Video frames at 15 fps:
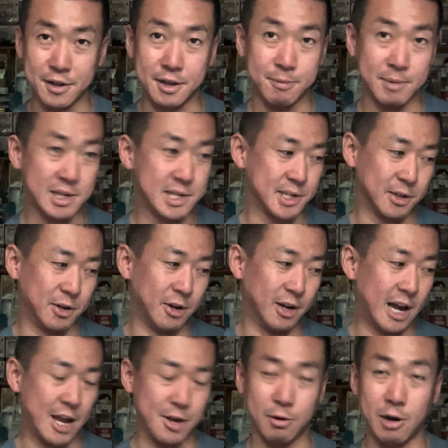It means a lot.
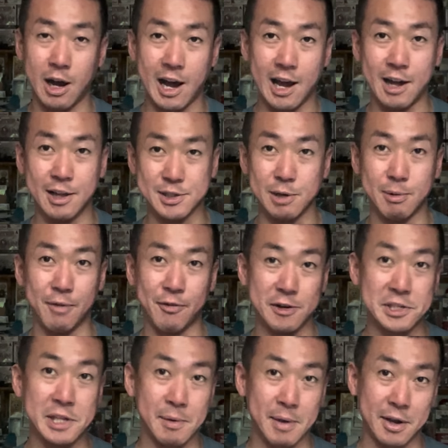I know it's not my
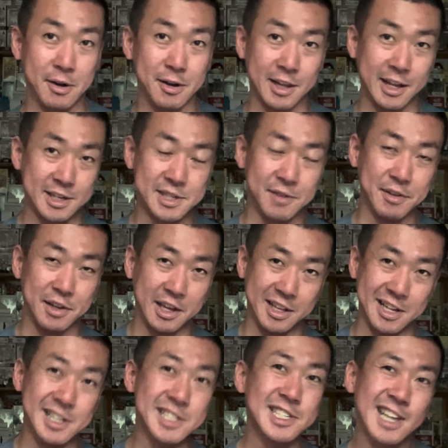first time I got like something like
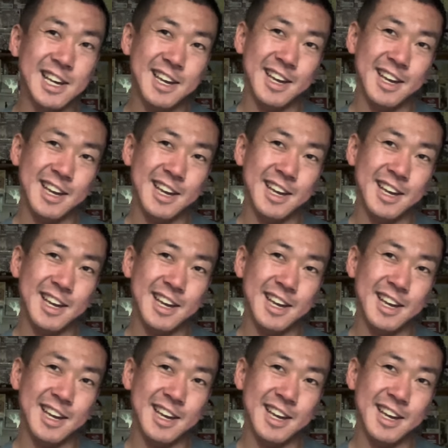this.